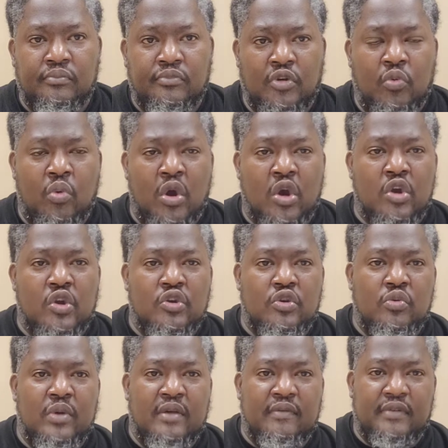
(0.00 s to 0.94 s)
The word
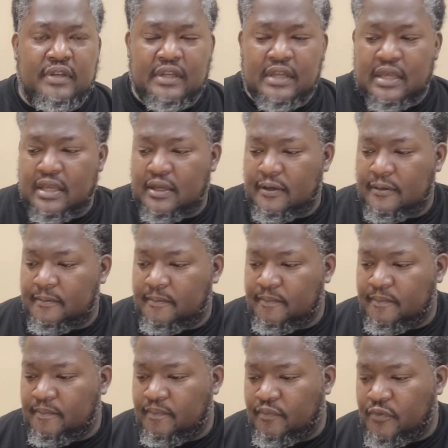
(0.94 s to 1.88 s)
do everything.
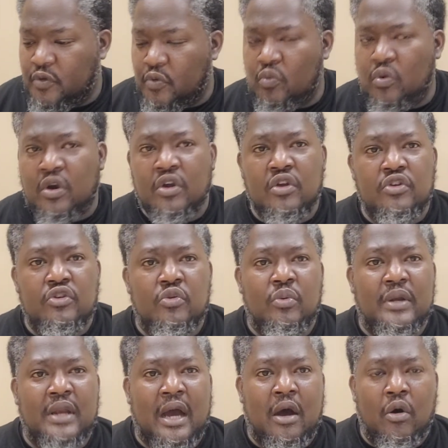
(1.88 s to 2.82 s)
The word
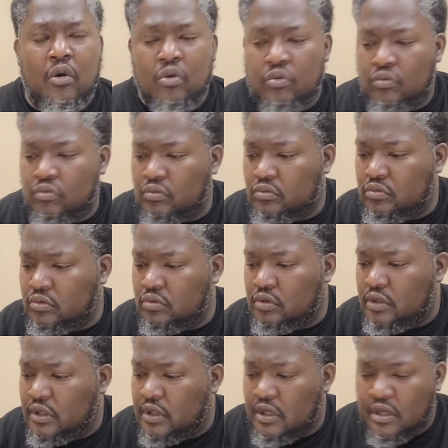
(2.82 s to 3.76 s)
do it all.
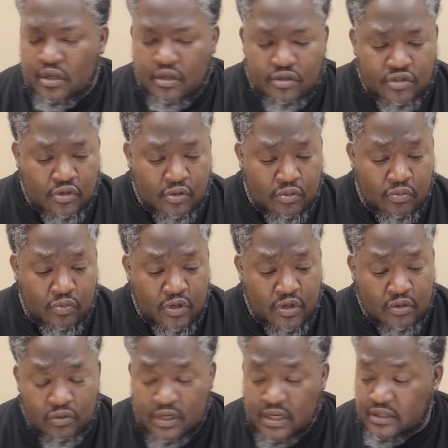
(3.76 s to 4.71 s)
So we're
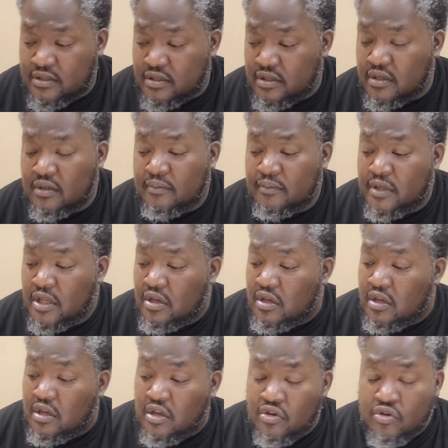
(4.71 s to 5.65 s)
going to get to
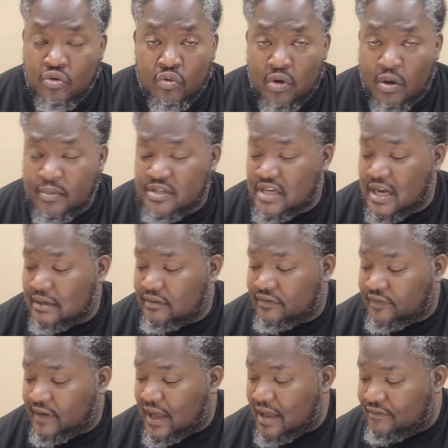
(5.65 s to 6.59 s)
Deuteronomy chapter
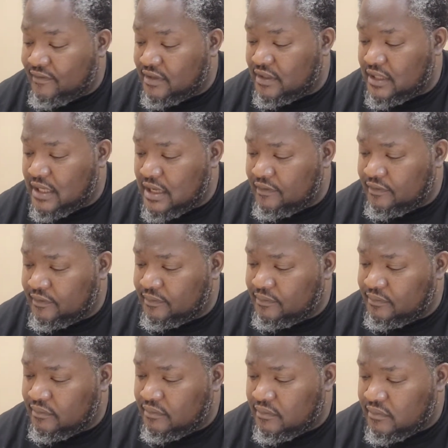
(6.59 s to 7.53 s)
5 and 11.
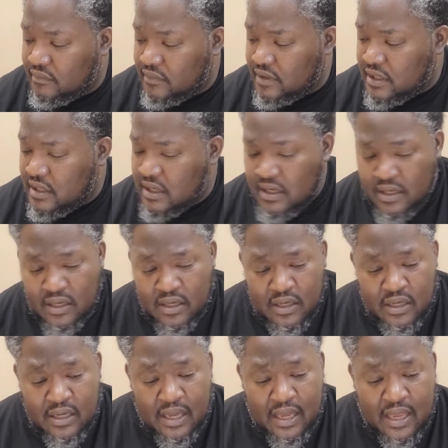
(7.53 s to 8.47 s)

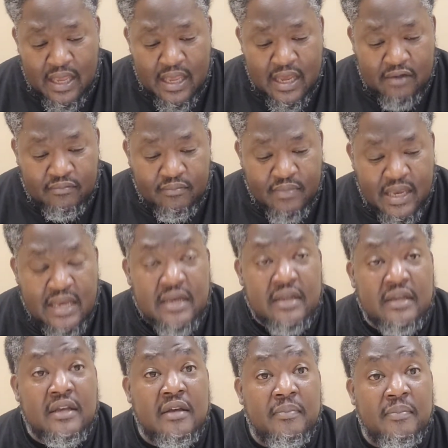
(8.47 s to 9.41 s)
I have made
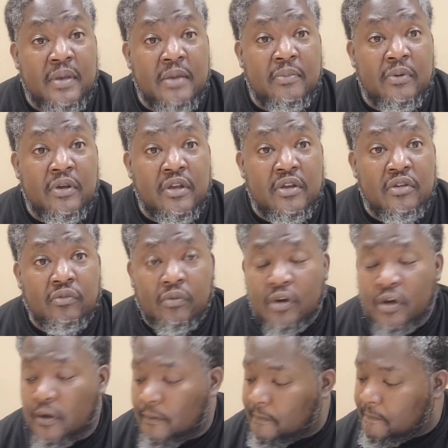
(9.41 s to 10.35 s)
it, good people of
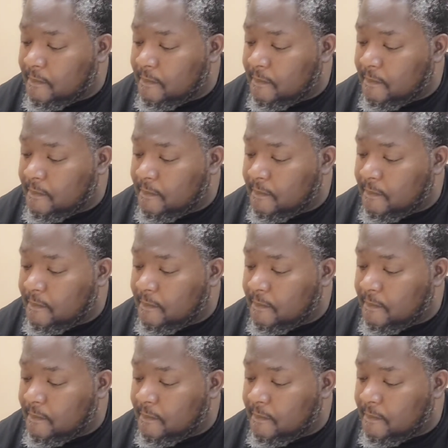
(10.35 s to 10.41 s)
Israel.